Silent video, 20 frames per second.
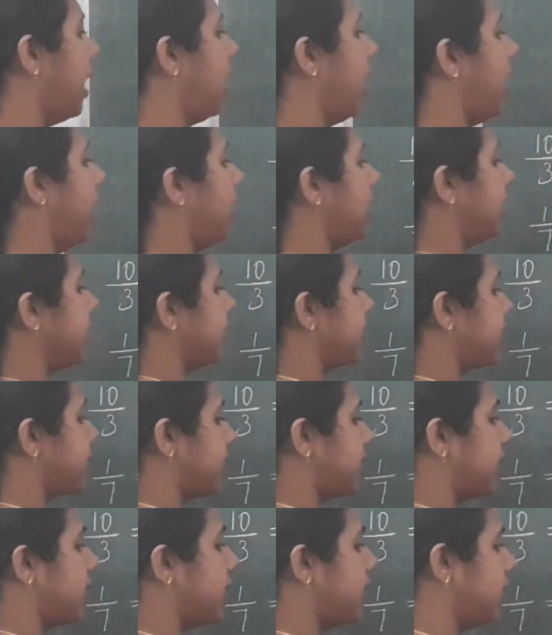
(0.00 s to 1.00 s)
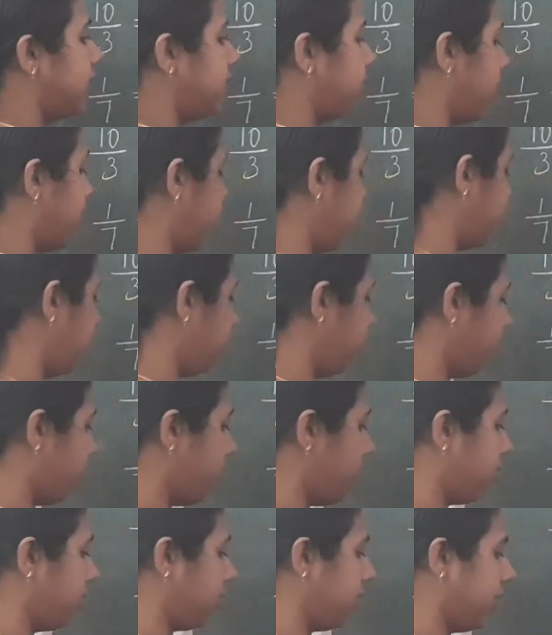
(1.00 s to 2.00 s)
And third one,
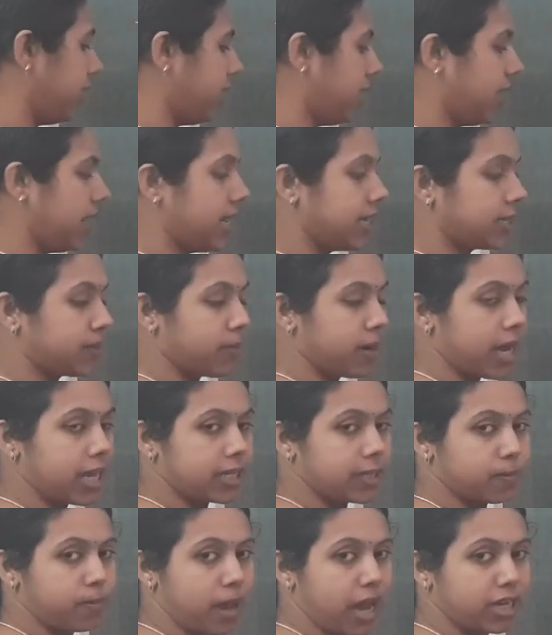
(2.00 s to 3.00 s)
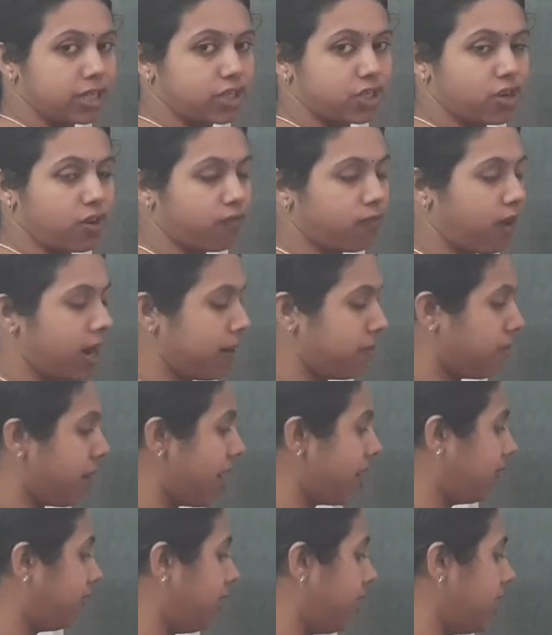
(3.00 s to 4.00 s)
the decimal expansion of 1
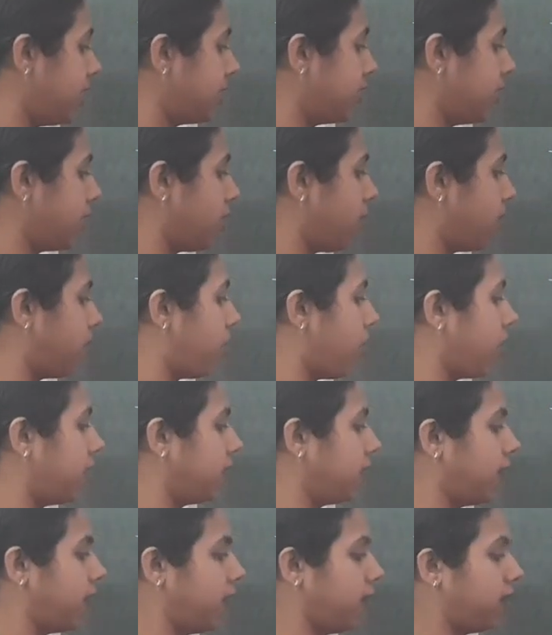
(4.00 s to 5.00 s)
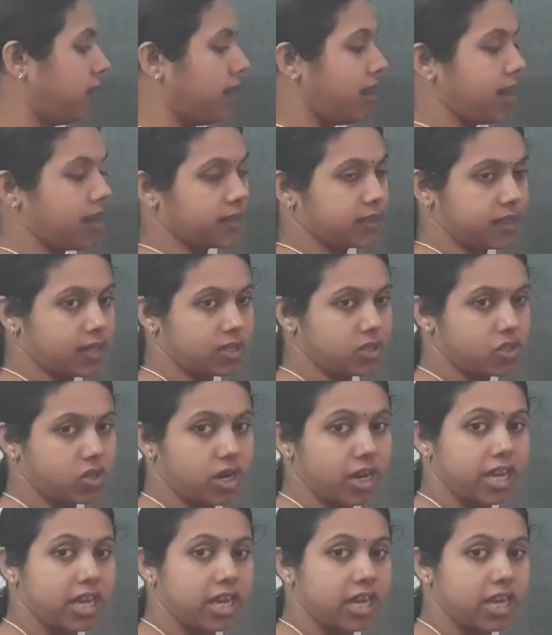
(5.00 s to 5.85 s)
by 3, 0.33, etc.